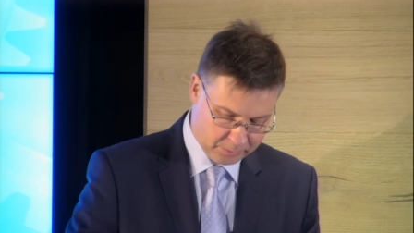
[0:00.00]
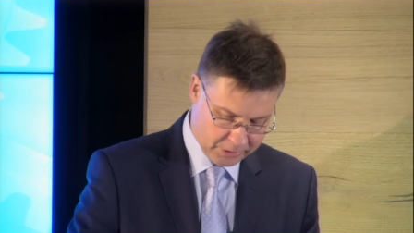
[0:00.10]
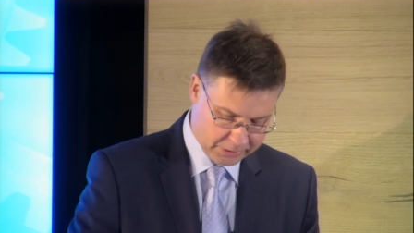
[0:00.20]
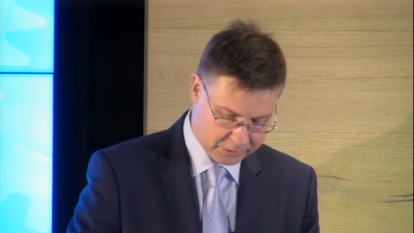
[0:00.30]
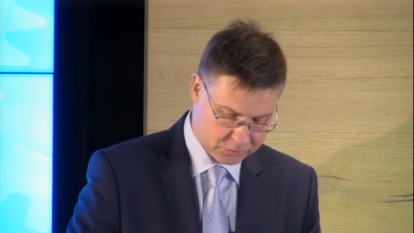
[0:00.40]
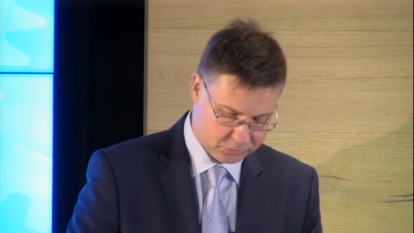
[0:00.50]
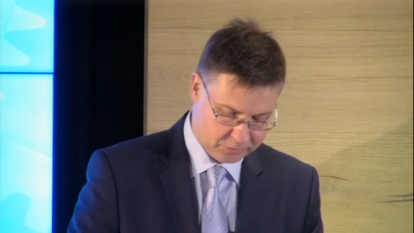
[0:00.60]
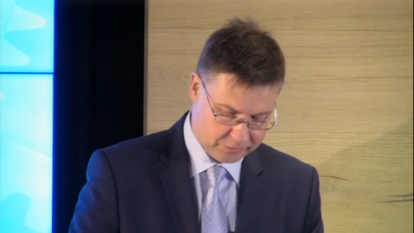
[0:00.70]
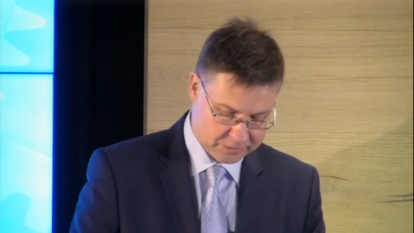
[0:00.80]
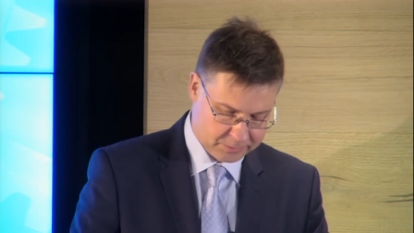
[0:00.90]
barriers to
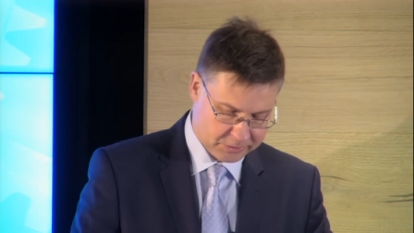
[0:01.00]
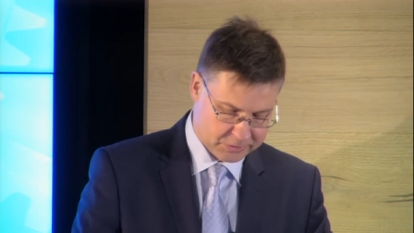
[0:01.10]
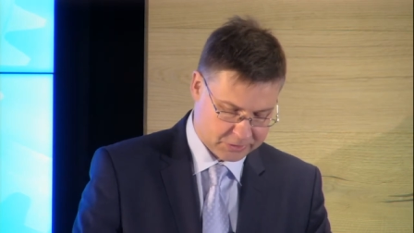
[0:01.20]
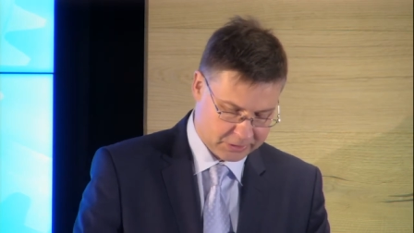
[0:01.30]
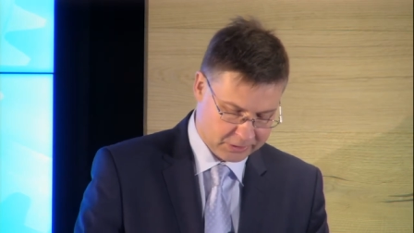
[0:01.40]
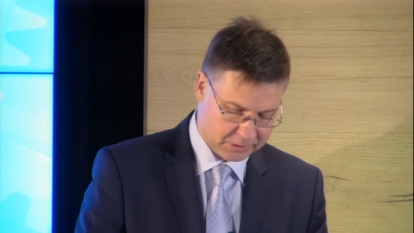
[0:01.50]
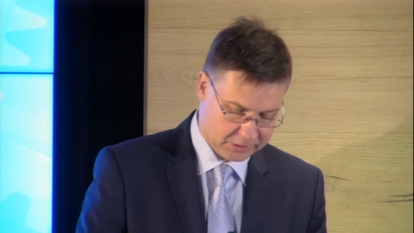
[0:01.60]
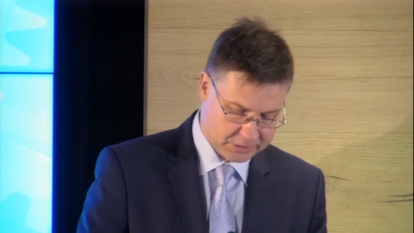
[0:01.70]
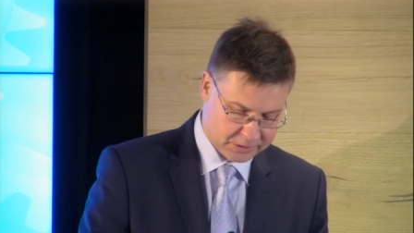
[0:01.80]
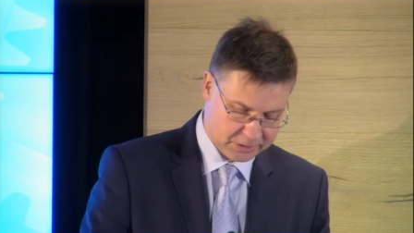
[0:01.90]
investments in
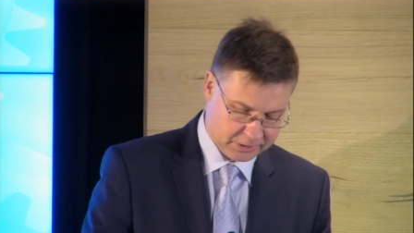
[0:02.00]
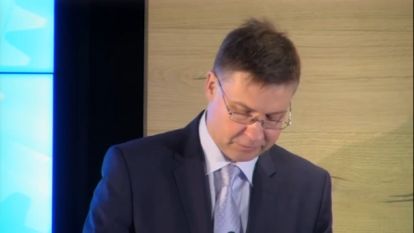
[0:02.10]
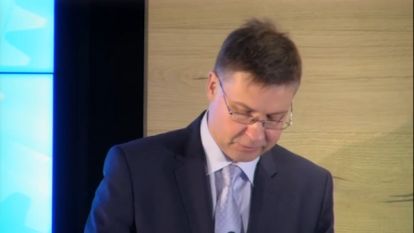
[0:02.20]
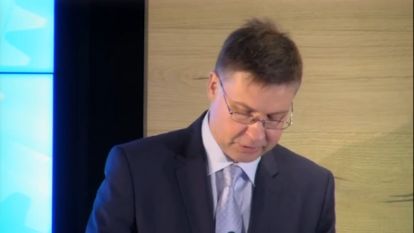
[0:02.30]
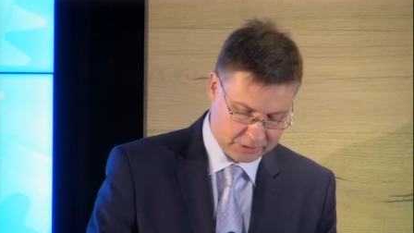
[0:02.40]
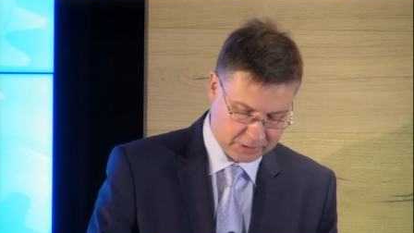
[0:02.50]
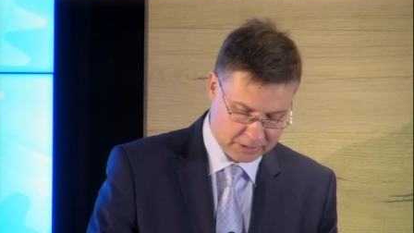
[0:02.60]
unlisted equity